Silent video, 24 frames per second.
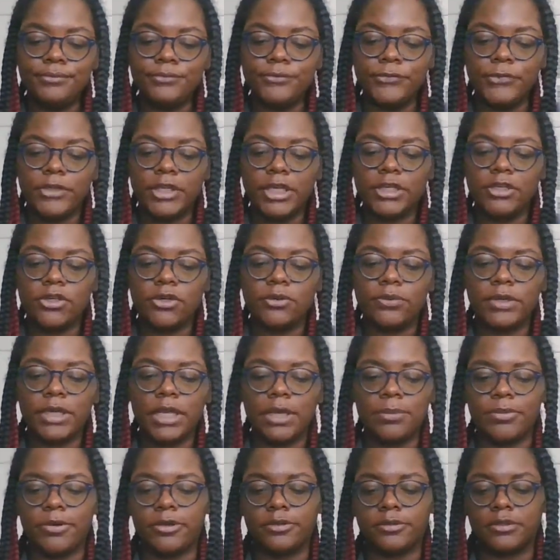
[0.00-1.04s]
They know where they
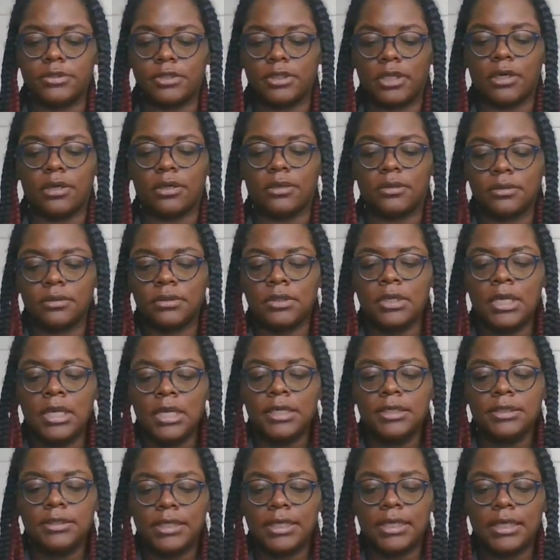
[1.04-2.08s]
supposed to go.
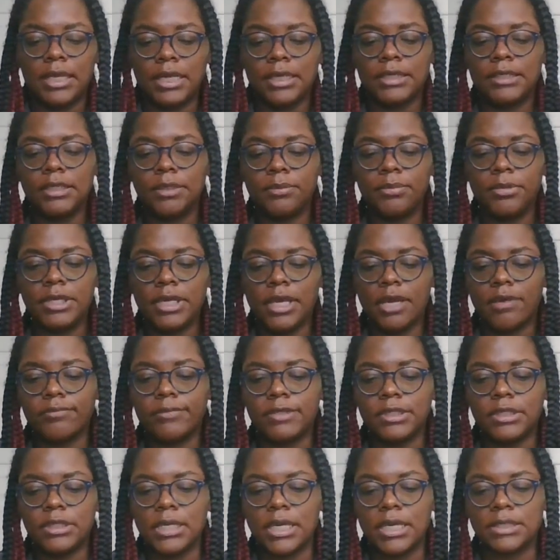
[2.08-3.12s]
Now, they could be having
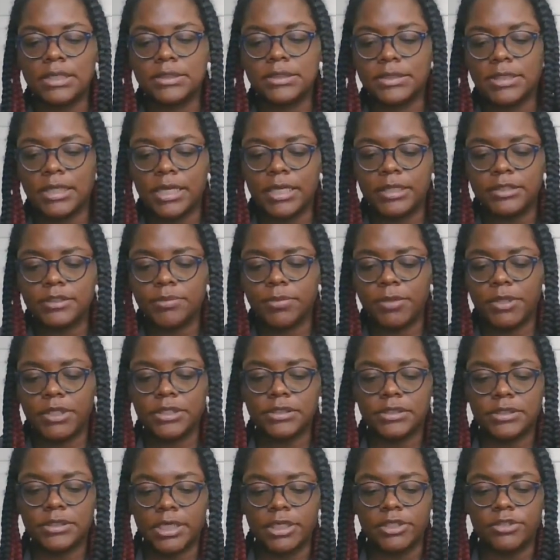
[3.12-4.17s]
a lot of sex, being
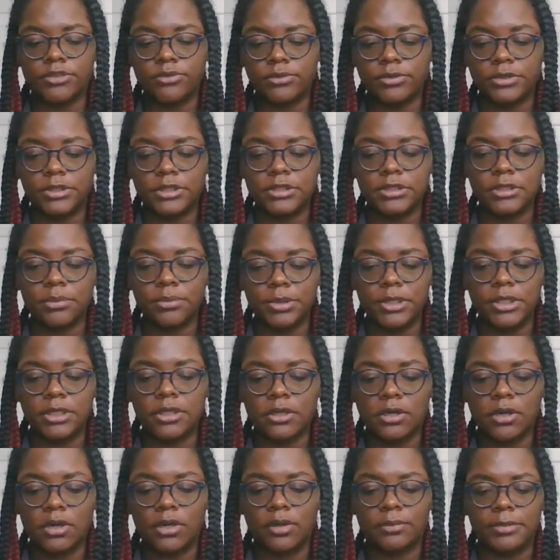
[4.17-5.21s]
sexual. This could be the
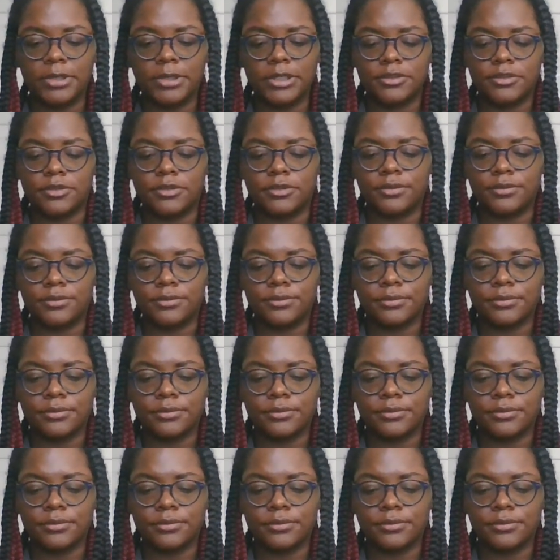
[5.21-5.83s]
karmic too.